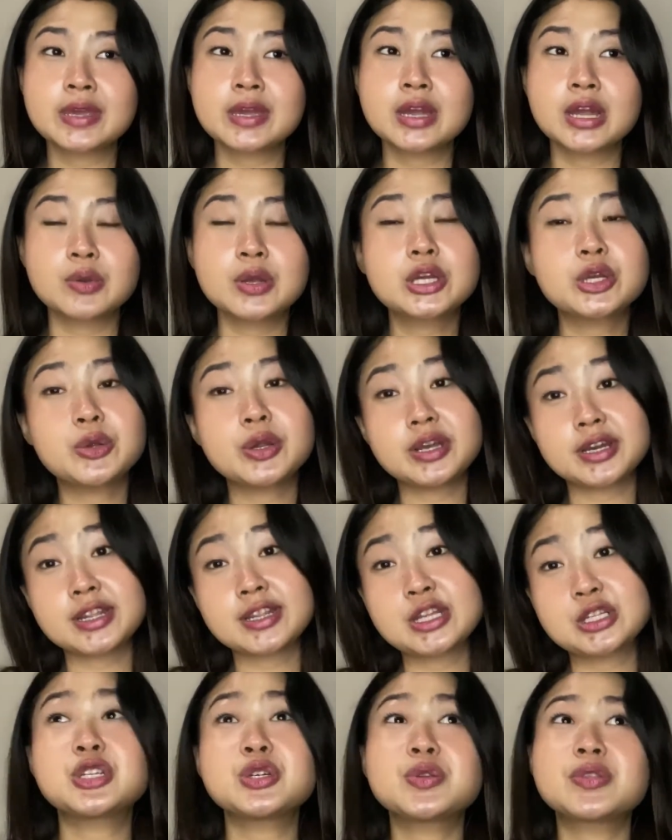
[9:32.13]

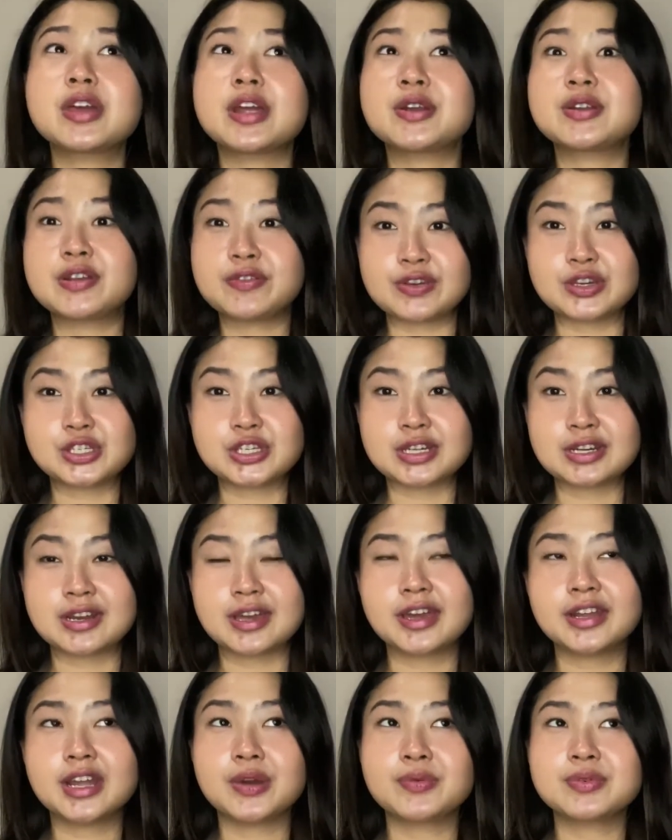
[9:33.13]
recreated into their division.
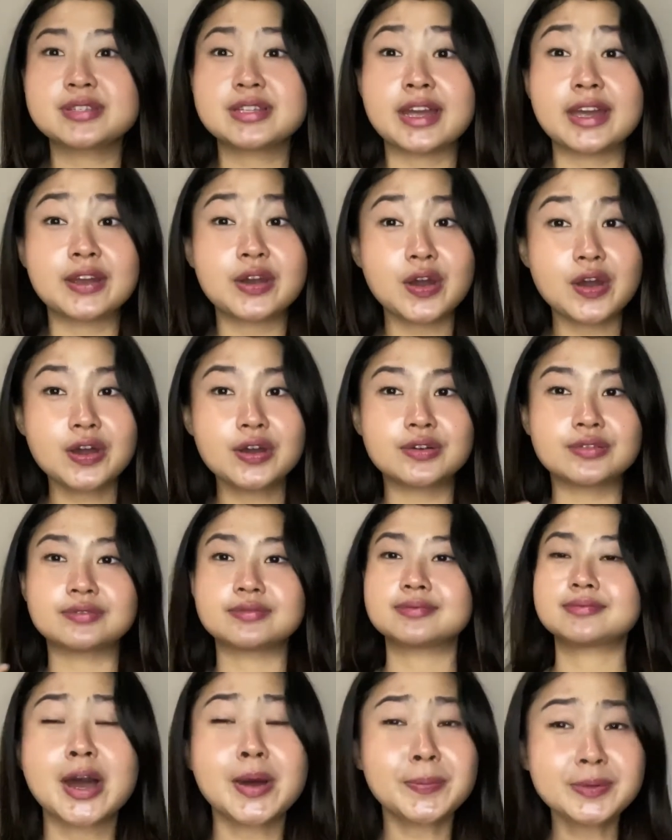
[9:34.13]
And I was like, oh,
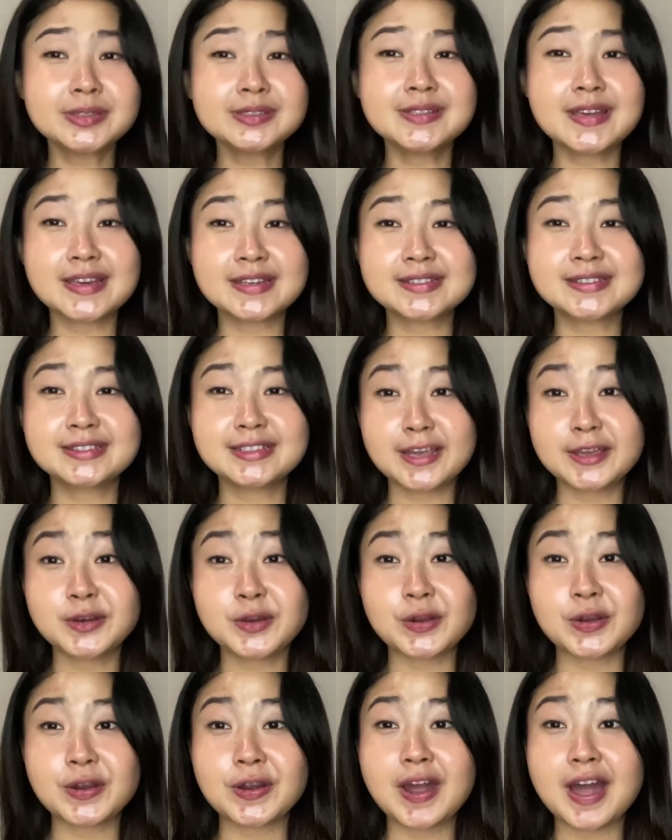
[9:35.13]
a couple days
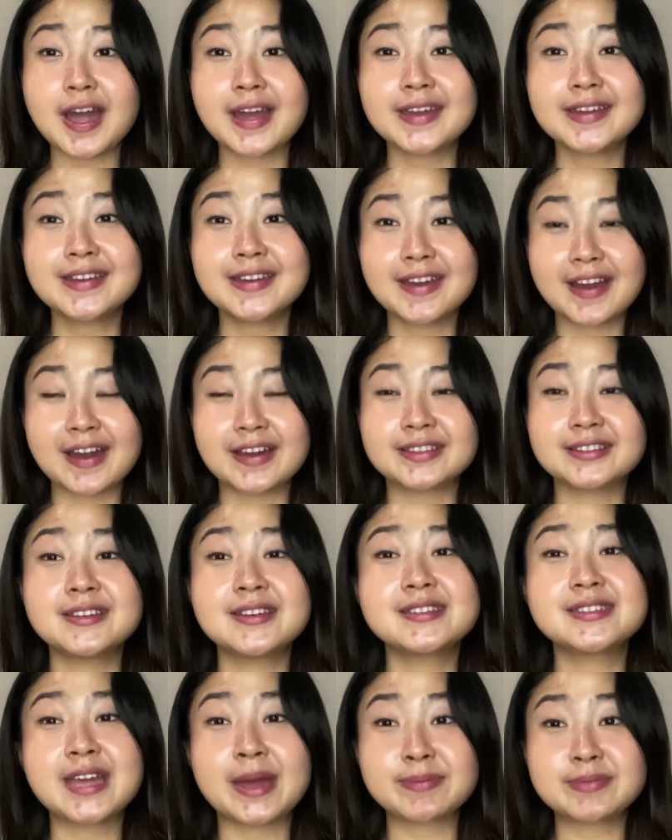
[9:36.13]
later, I got
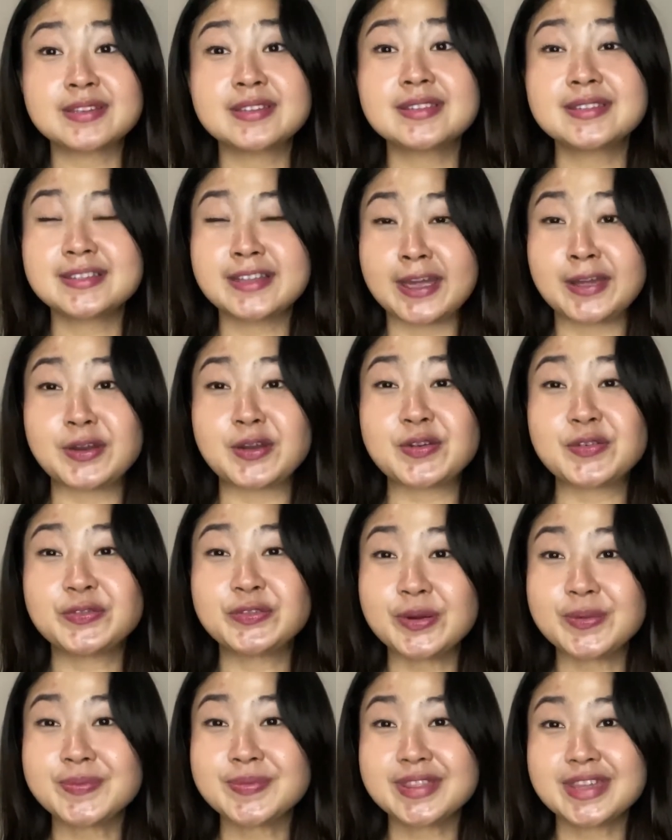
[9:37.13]
the acceptance letter
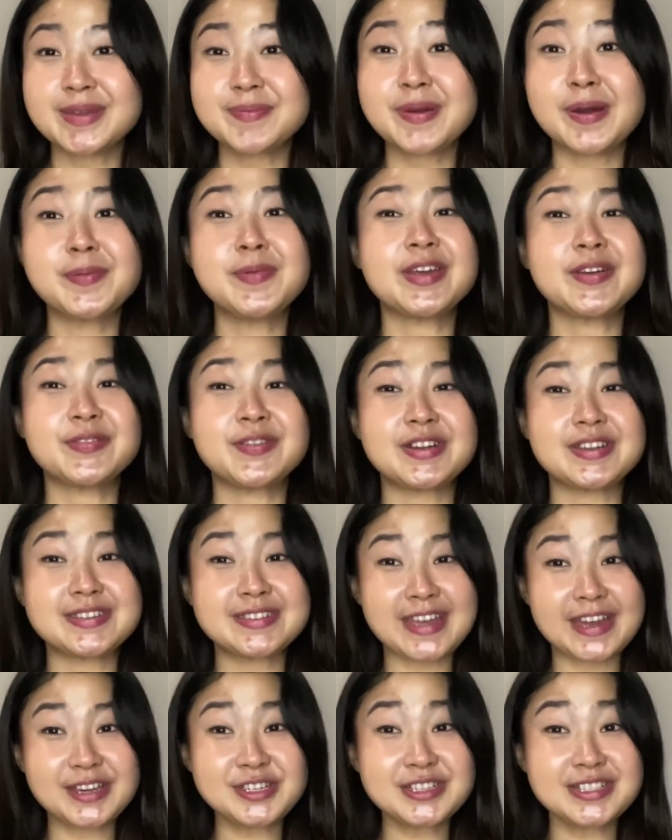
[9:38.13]
from the public affairs
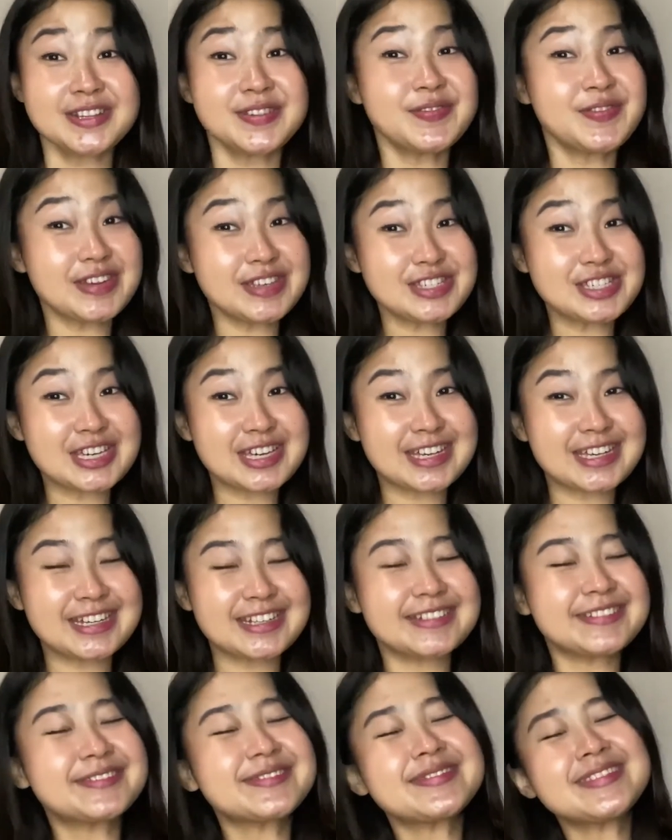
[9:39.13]
section
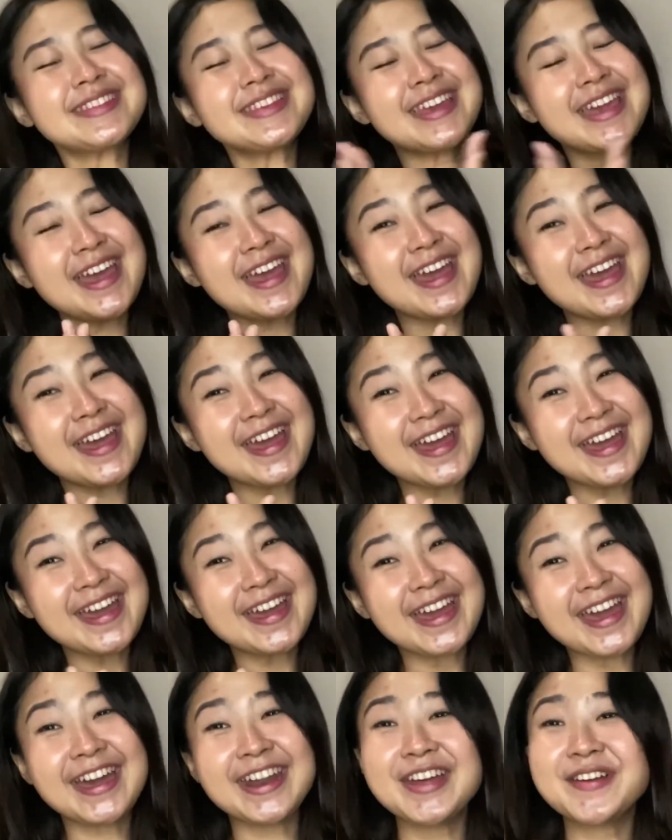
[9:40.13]
division.
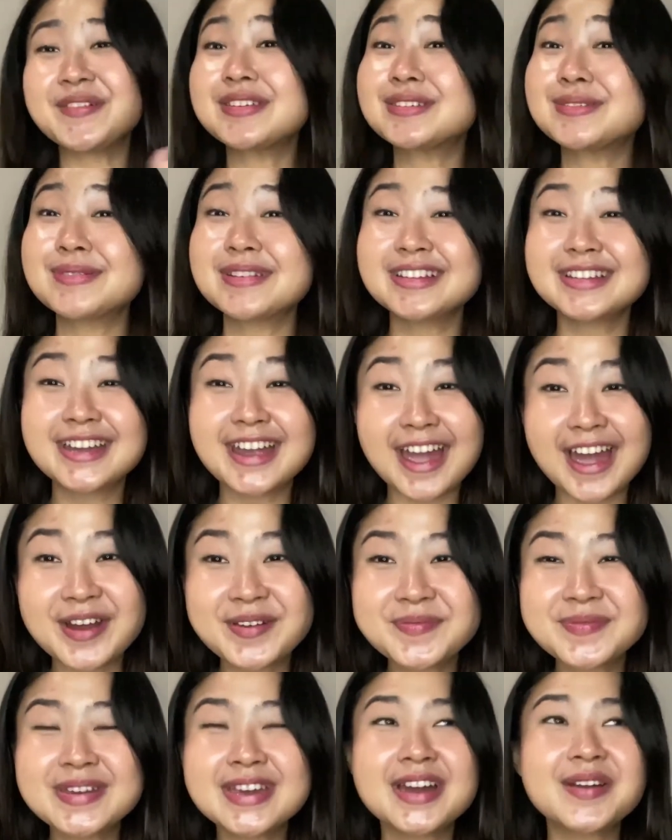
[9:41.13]
Yay! And I was really
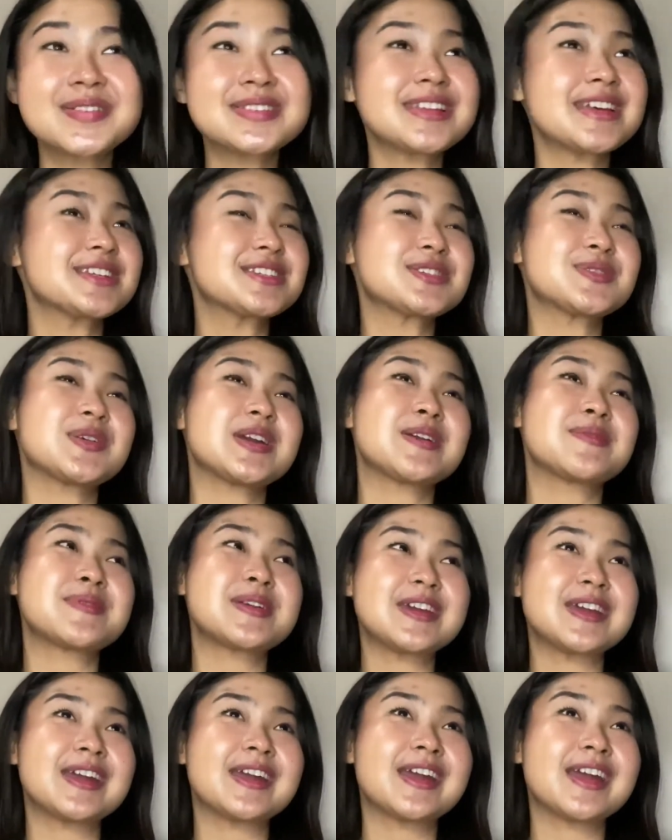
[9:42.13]
happy. I was like
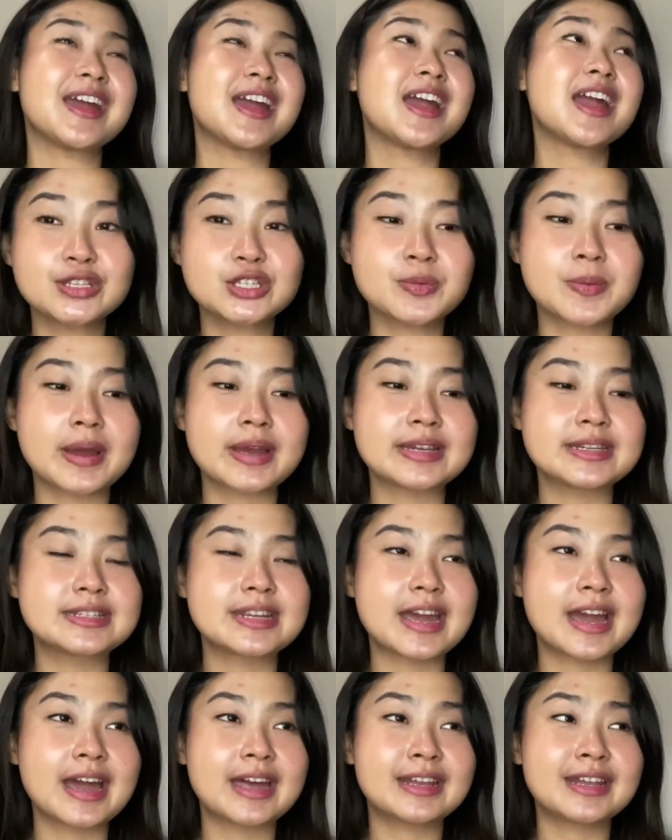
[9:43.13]
screaming to my
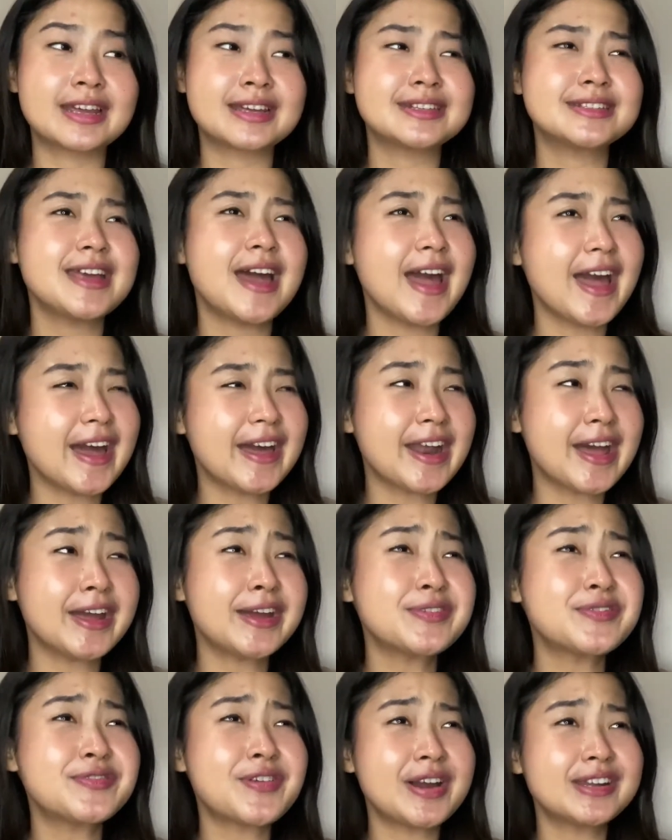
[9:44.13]
dad, like, Dad,
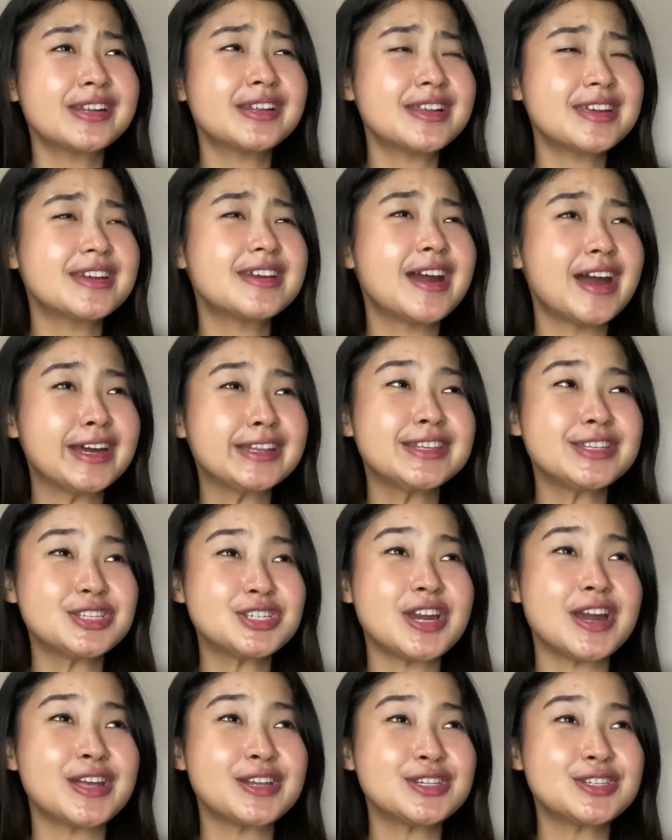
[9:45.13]
I finally got the
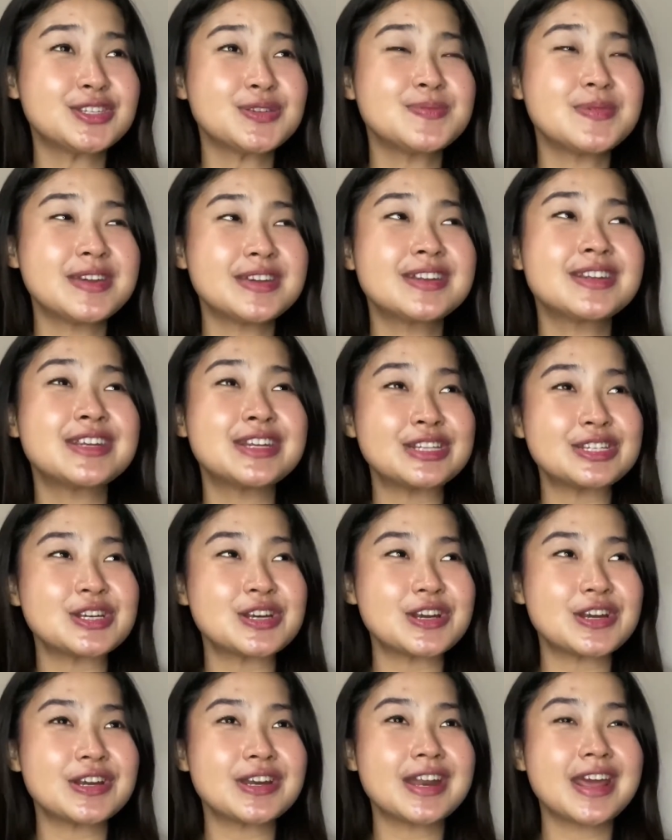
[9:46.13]
chance to be an
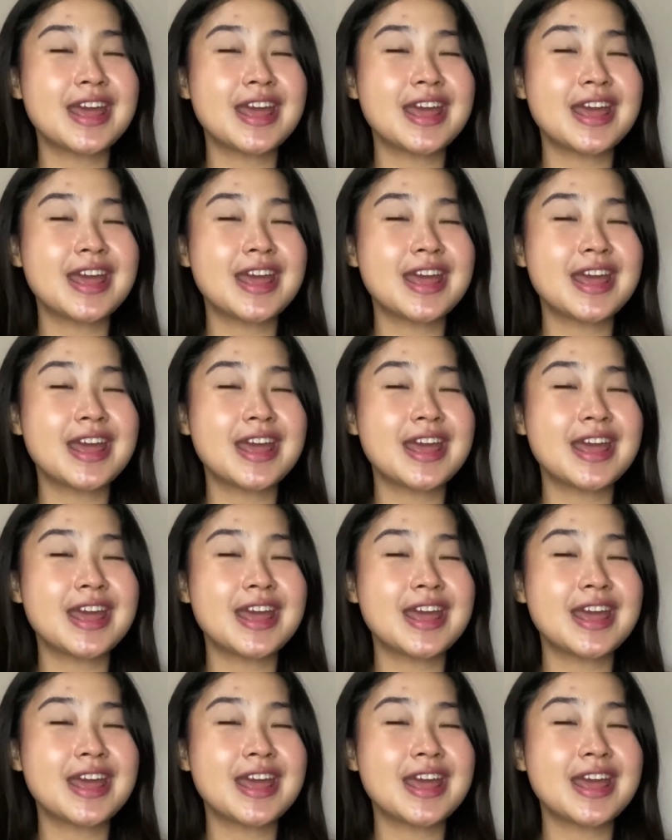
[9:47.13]
intern